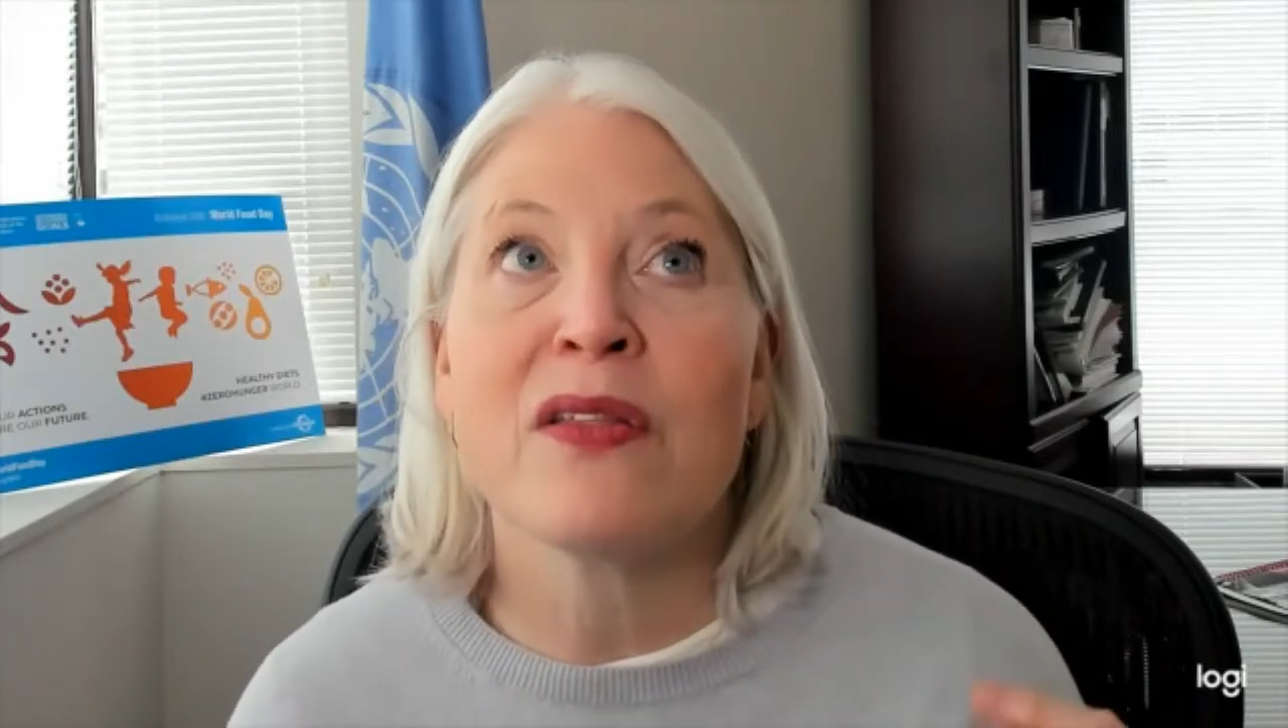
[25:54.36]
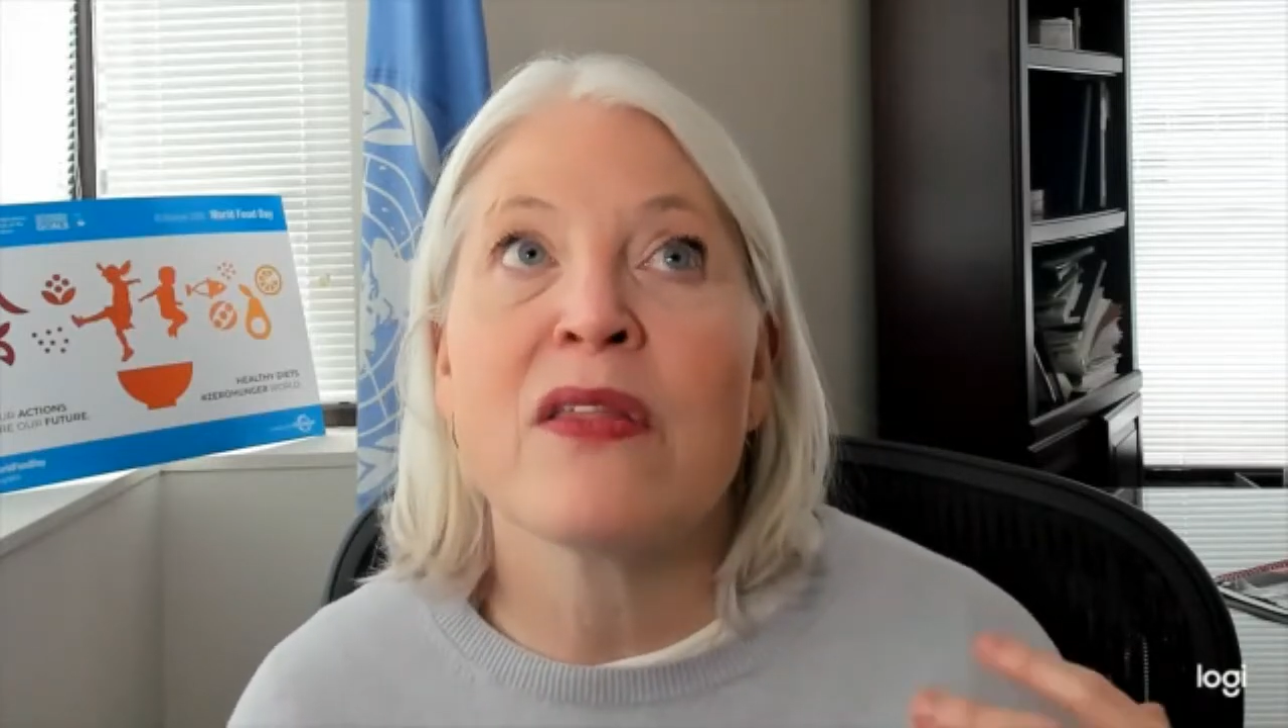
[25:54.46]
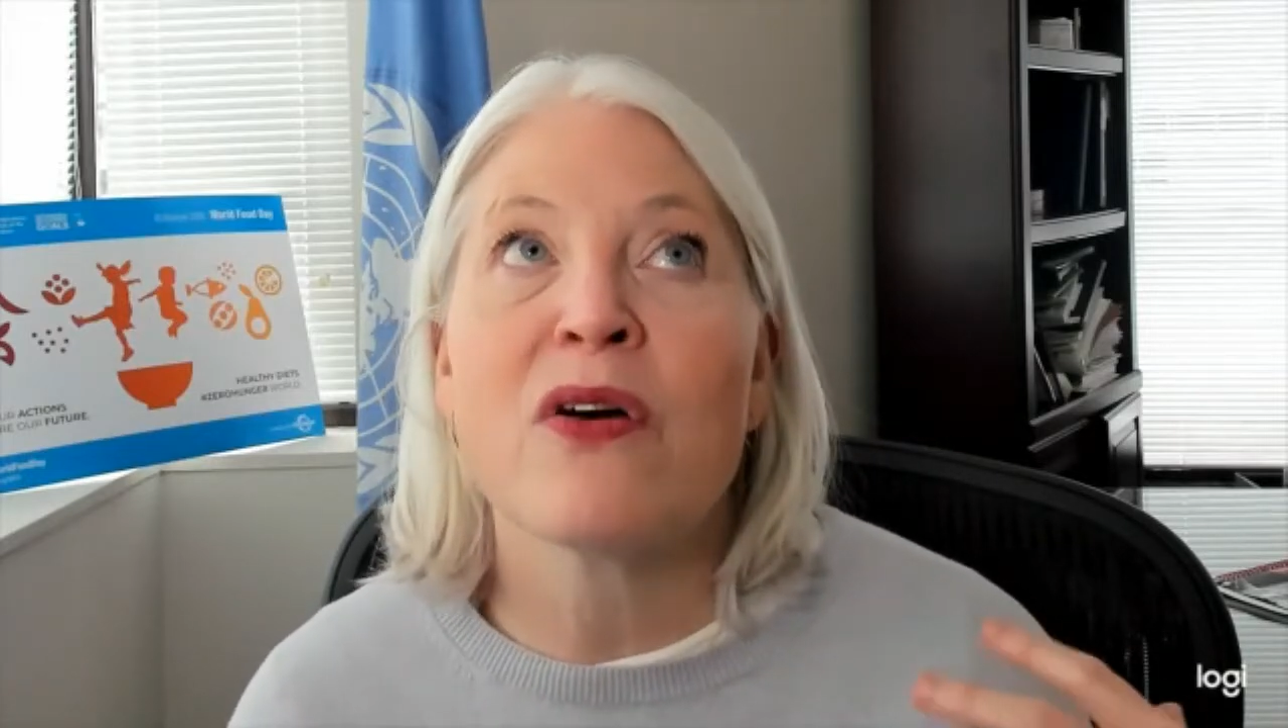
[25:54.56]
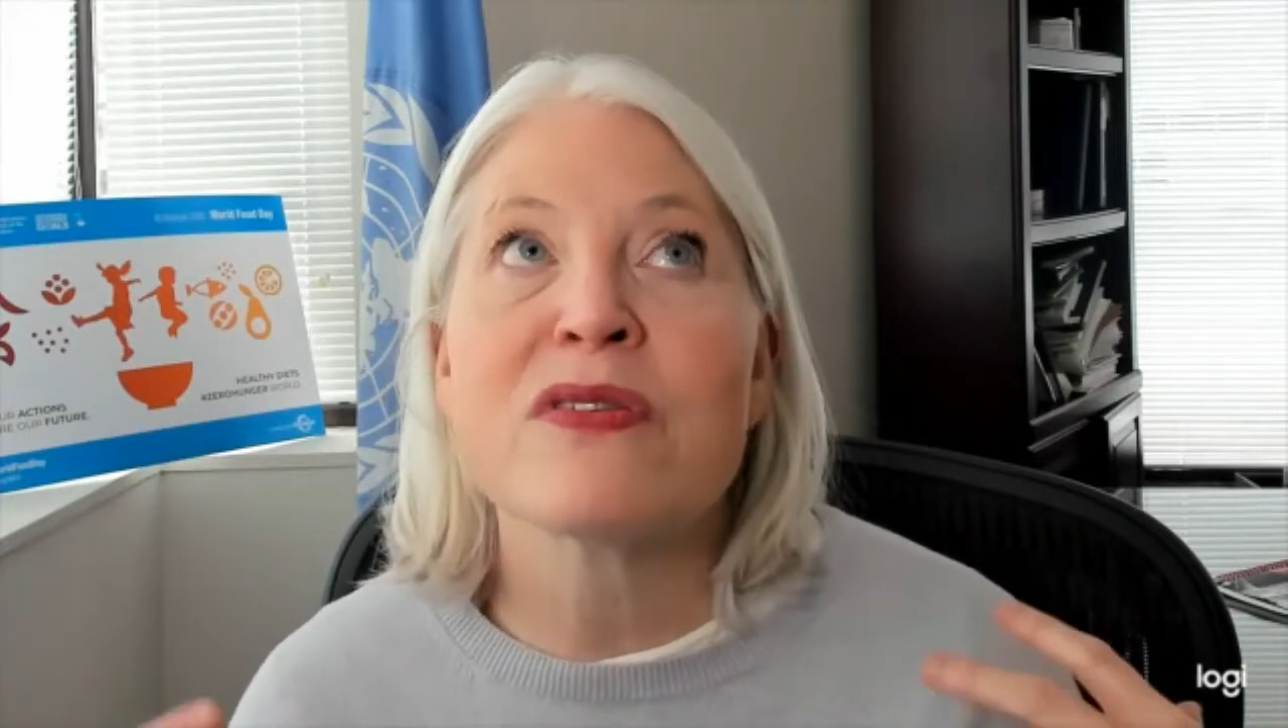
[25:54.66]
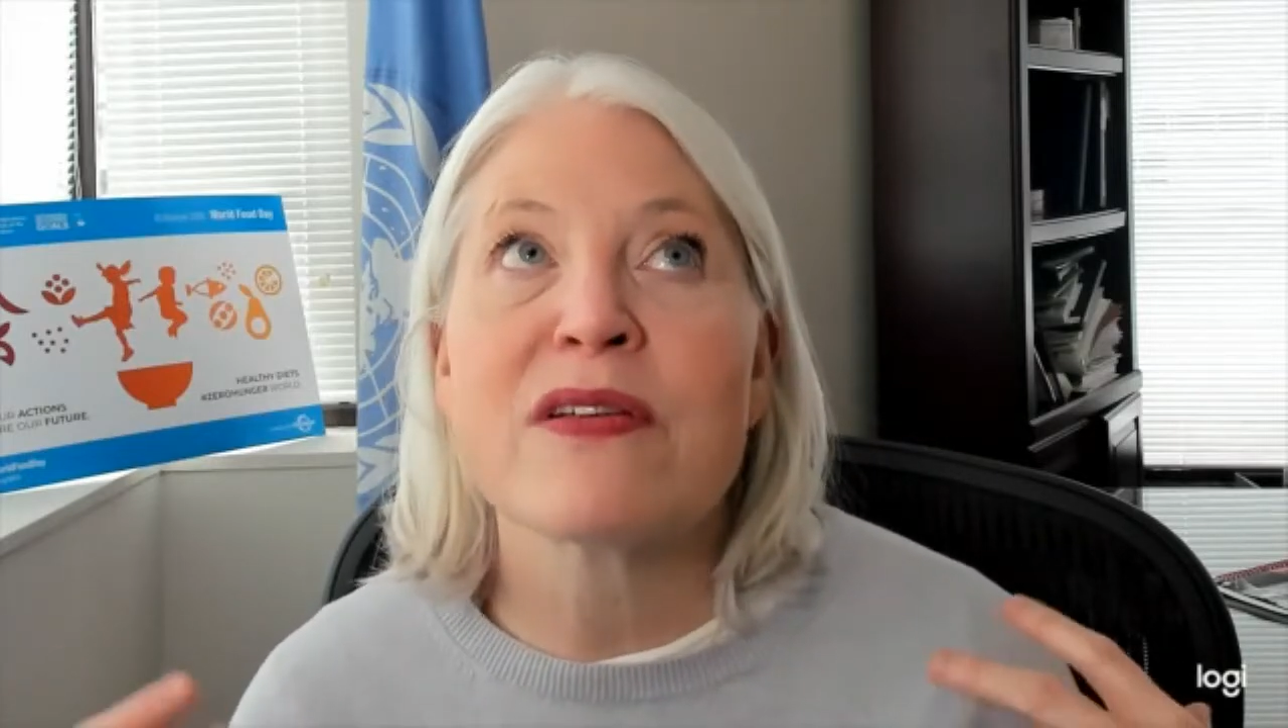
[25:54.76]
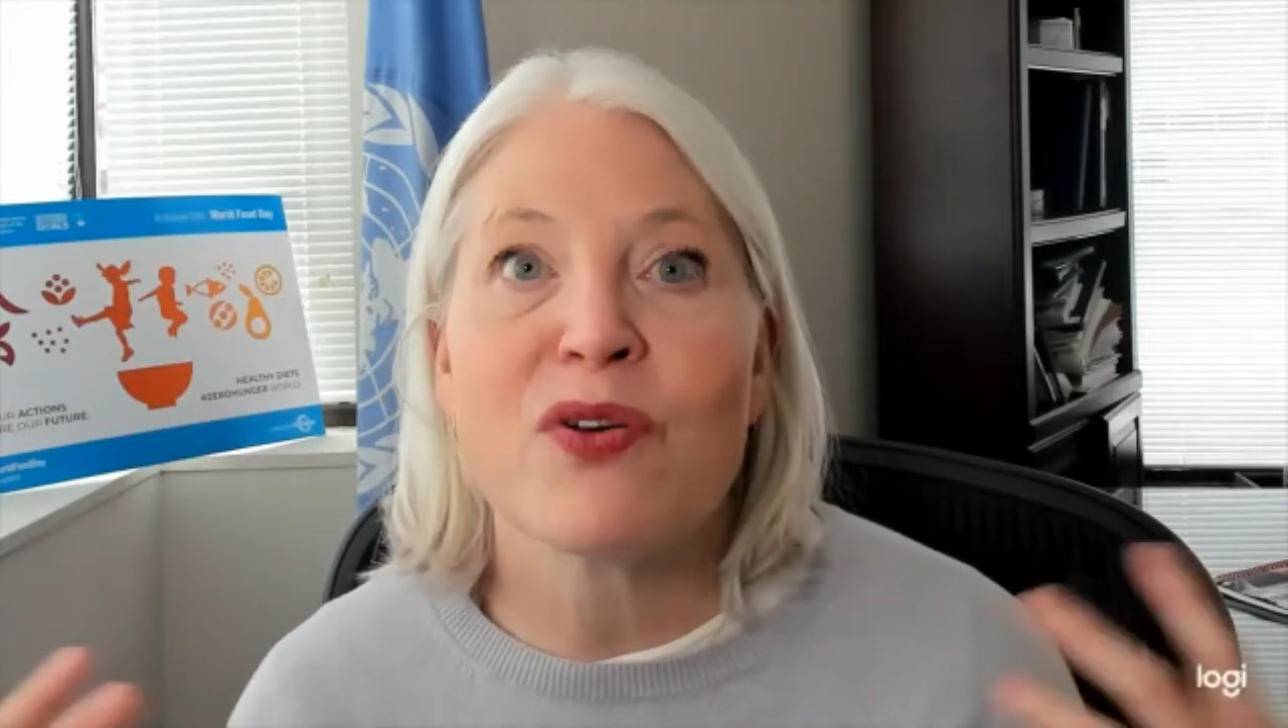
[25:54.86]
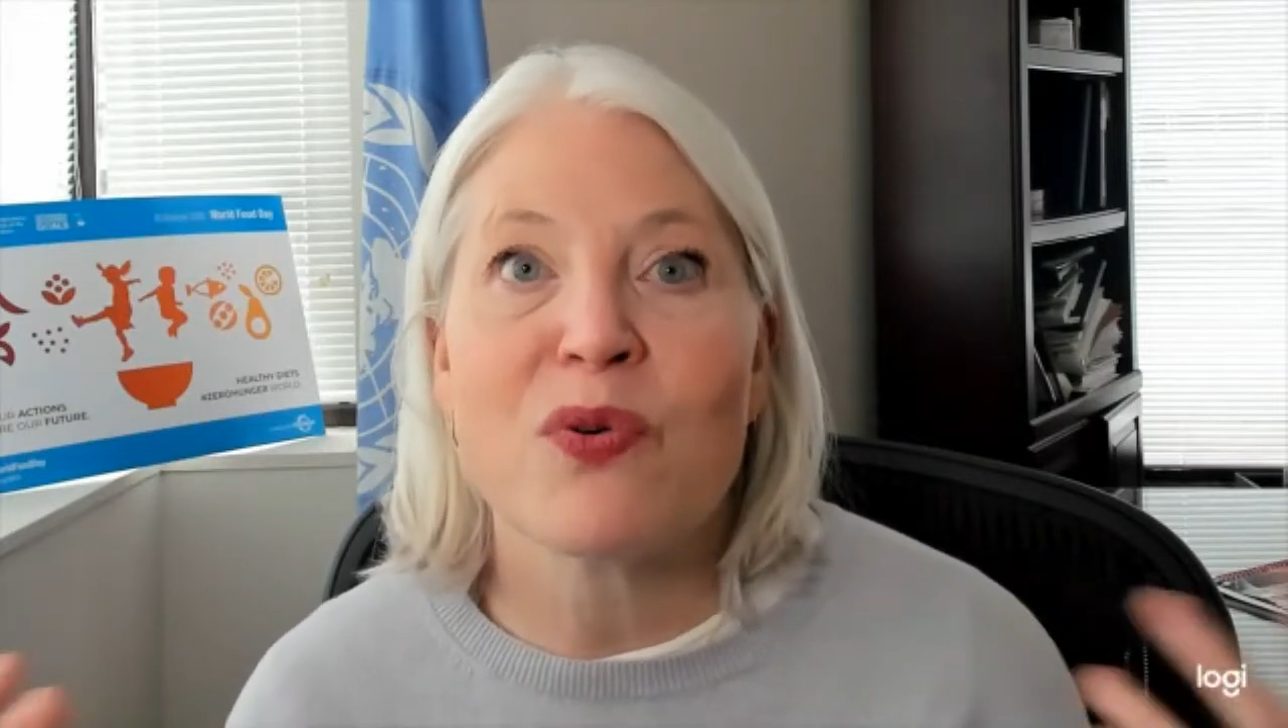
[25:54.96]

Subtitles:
those of you